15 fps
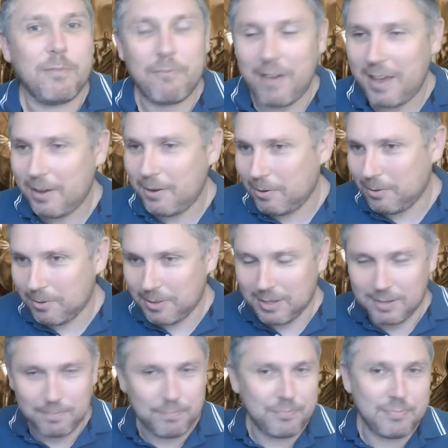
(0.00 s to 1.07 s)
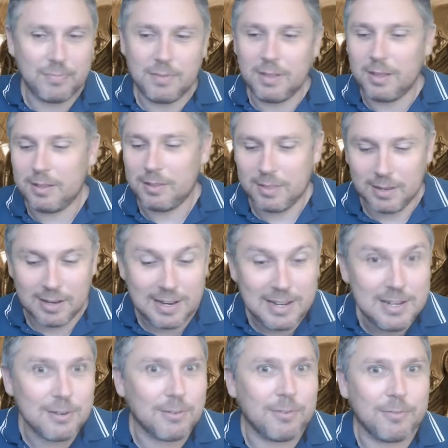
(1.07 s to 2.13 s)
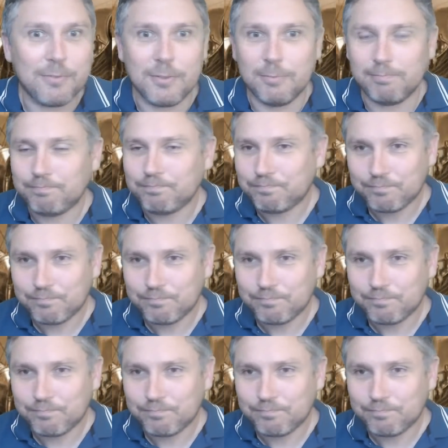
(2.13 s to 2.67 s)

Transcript: Feanor, the, the, the leader of them,